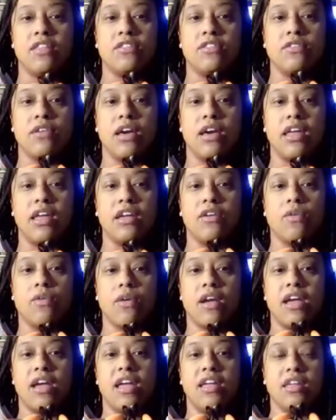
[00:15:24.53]
You got like
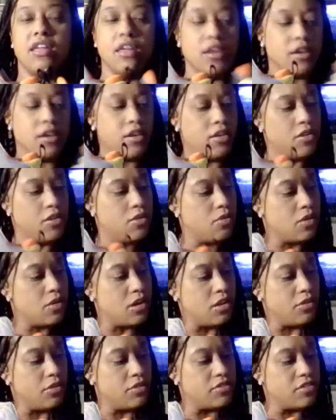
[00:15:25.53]
gray and, what
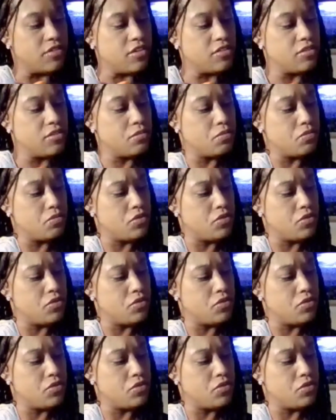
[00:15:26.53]
color is this?